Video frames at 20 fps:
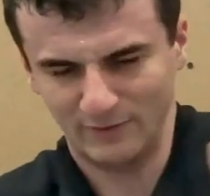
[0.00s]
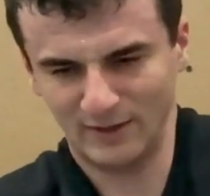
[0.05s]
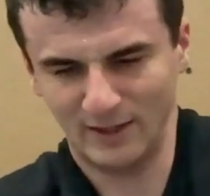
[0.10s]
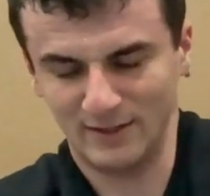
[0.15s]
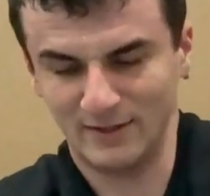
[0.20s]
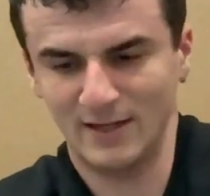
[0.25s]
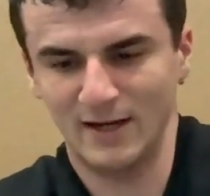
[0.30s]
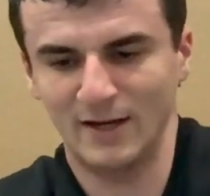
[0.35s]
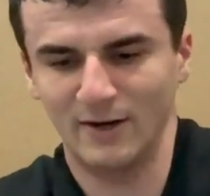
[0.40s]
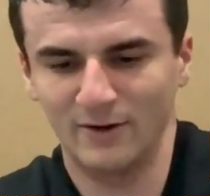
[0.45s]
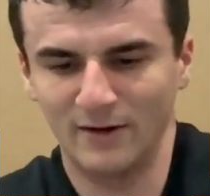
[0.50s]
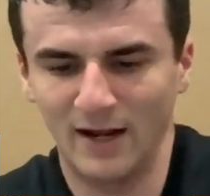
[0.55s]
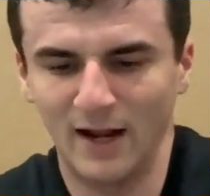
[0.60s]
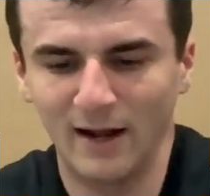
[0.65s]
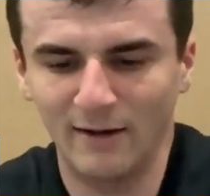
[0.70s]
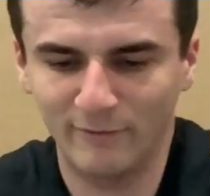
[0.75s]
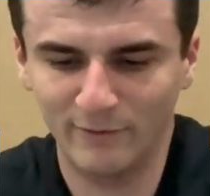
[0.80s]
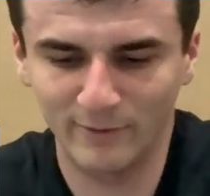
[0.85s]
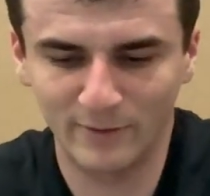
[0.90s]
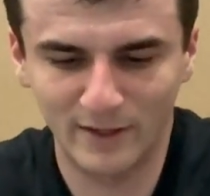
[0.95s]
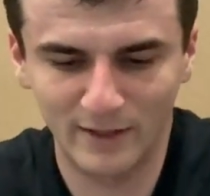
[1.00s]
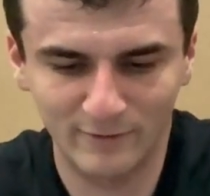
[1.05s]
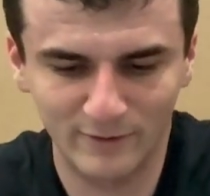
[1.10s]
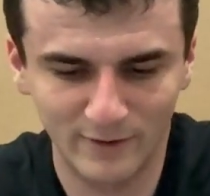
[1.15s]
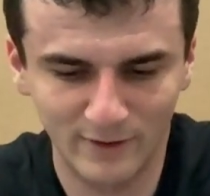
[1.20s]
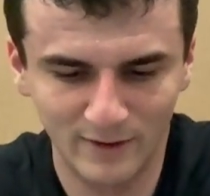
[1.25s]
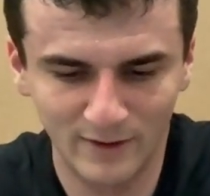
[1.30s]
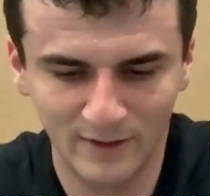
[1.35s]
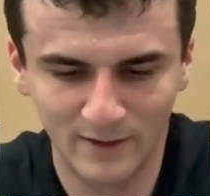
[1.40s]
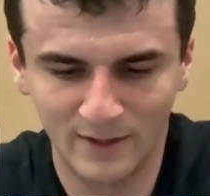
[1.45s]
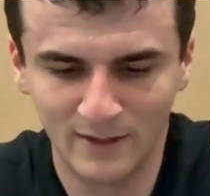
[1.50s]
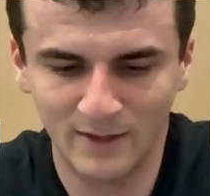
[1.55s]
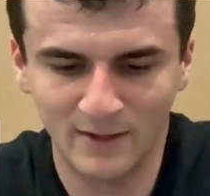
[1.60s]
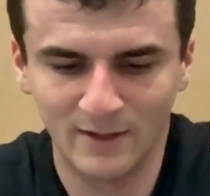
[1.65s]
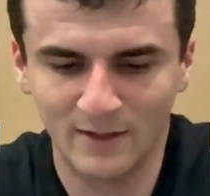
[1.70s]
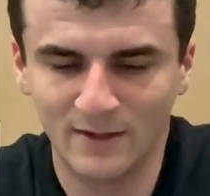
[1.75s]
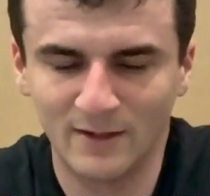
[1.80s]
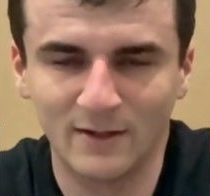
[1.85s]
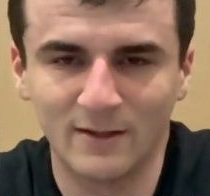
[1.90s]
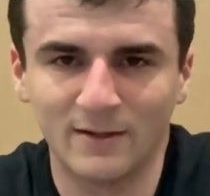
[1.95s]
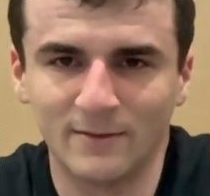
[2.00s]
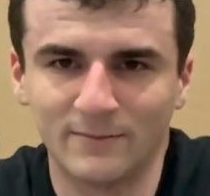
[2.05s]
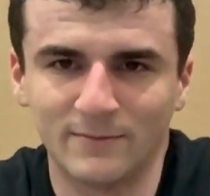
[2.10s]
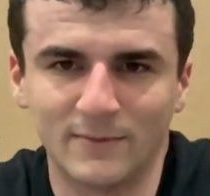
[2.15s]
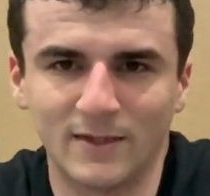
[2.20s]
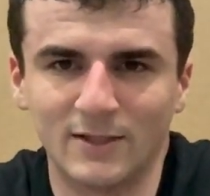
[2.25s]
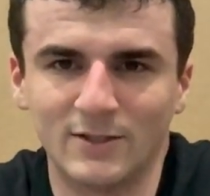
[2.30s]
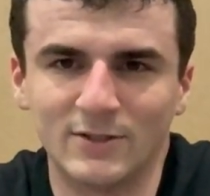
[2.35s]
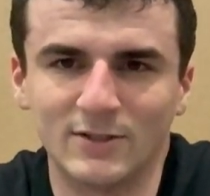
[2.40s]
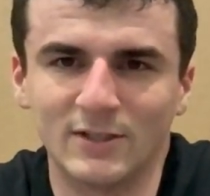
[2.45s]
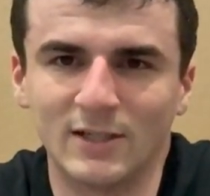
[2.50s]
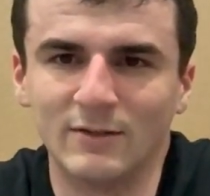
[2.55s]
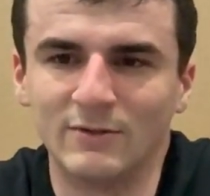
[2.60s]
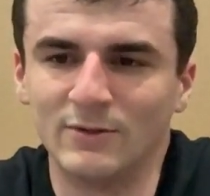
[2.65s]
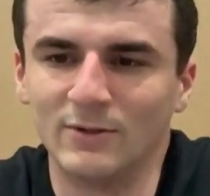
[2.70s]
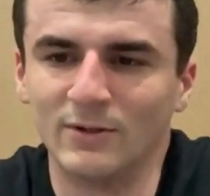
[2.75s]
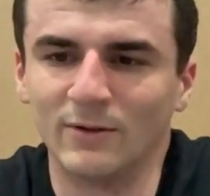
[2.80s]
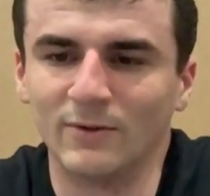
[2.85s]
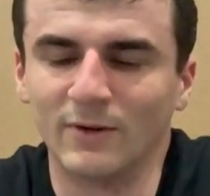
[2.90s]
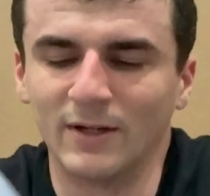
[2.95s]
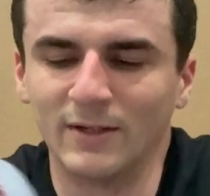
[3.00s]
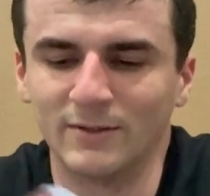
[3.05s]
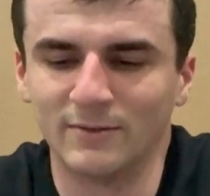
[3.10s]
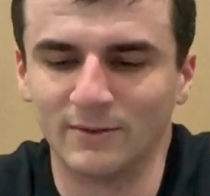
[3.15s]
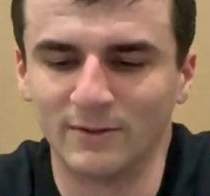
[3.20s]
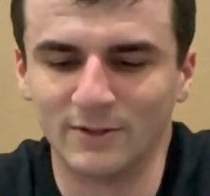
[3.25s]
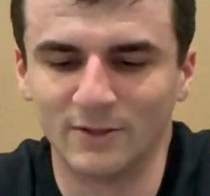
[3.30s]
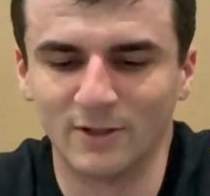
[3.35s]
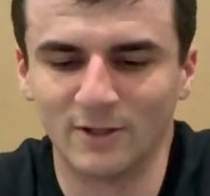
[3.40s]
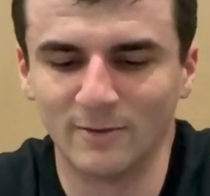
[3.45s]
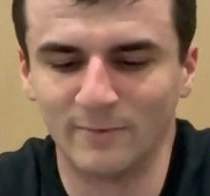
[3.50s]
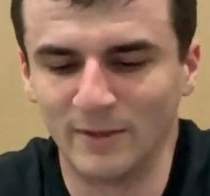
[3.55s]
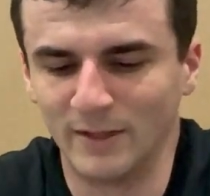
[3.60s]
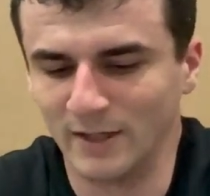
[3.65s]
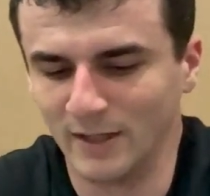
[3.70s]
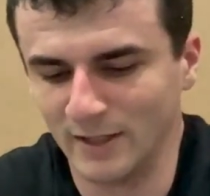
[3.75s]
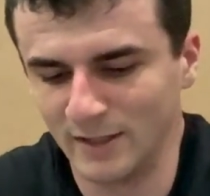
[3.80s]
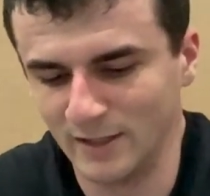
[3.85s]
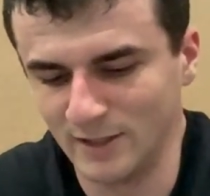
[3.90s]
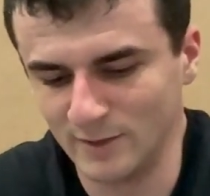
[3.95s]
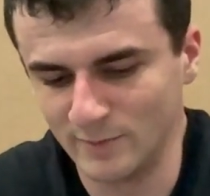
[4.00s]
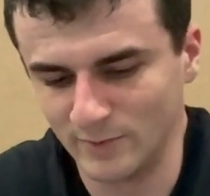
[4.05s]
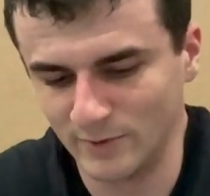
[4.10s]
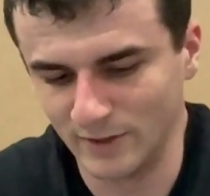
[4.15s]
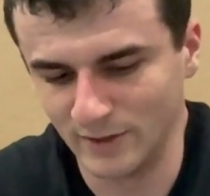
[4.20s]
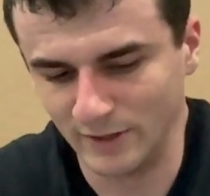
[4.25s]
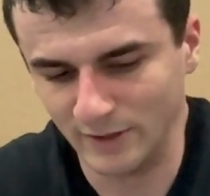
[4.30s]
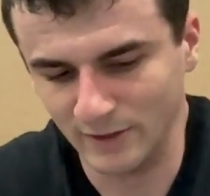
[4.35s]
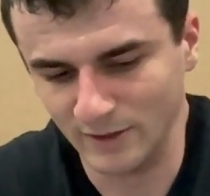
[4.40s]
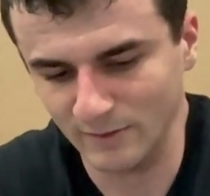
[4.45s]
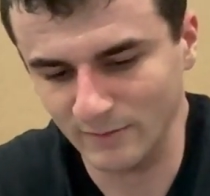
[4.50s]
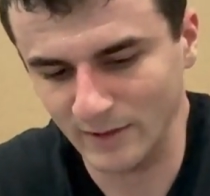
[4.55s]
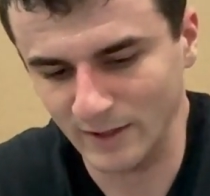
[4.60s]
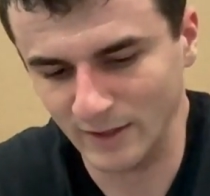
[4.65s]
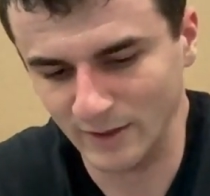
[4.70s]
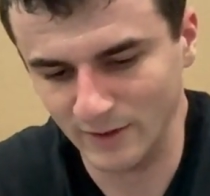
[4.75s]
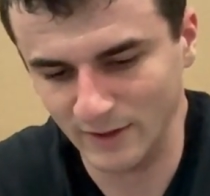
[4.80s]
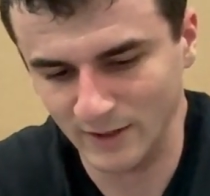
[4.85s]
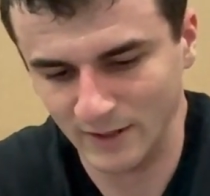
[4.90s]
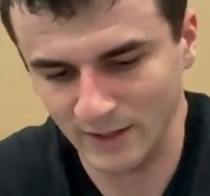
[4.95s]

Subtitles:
they tear in half or whatever, that just gives you a right to return them, and Nike's pretty good about,